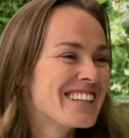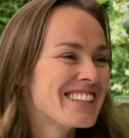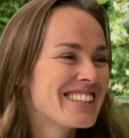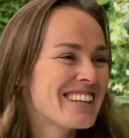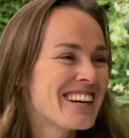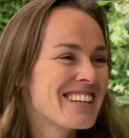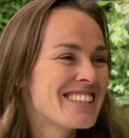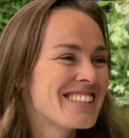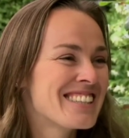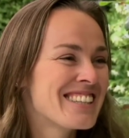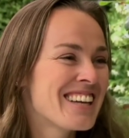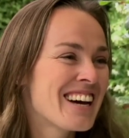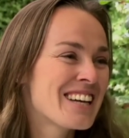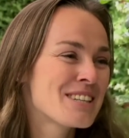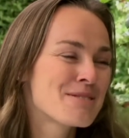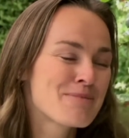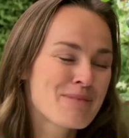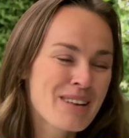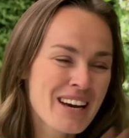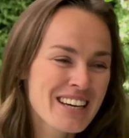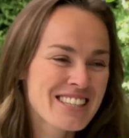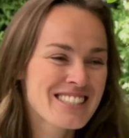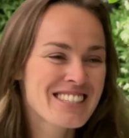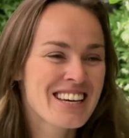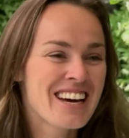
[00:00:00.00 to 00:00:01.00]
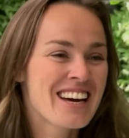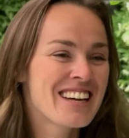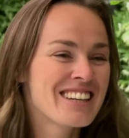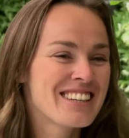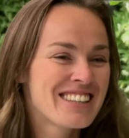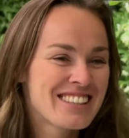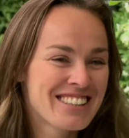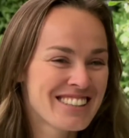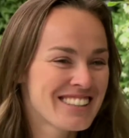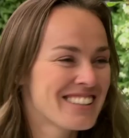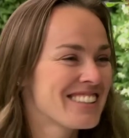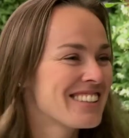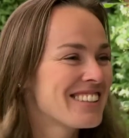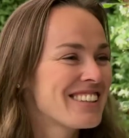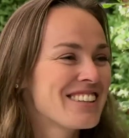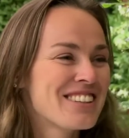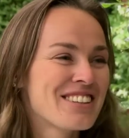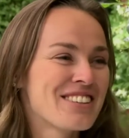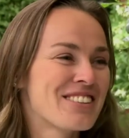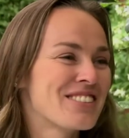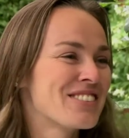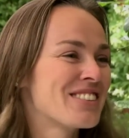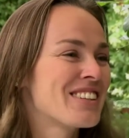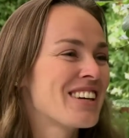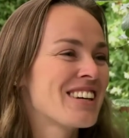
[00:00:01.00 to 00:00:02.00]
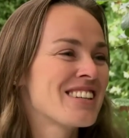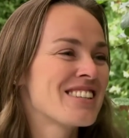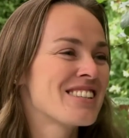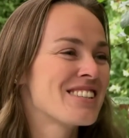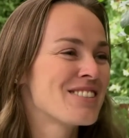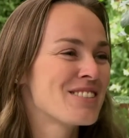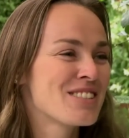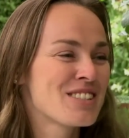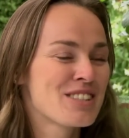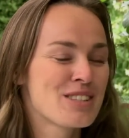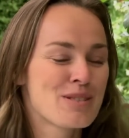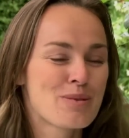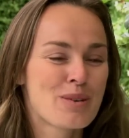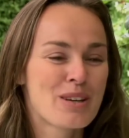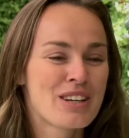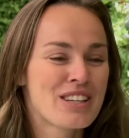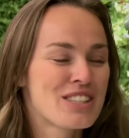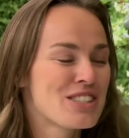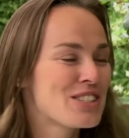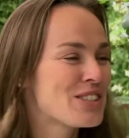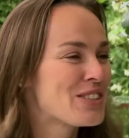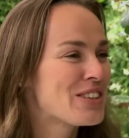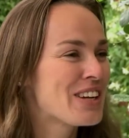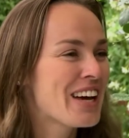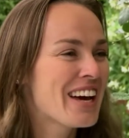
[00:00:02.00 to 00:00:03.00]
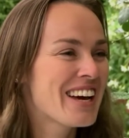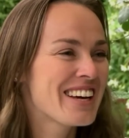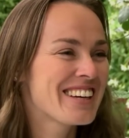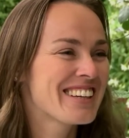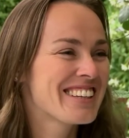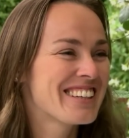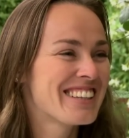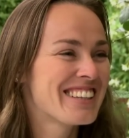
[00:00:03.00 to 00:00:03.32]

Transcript: that's back then, and, you know, that's what it's today.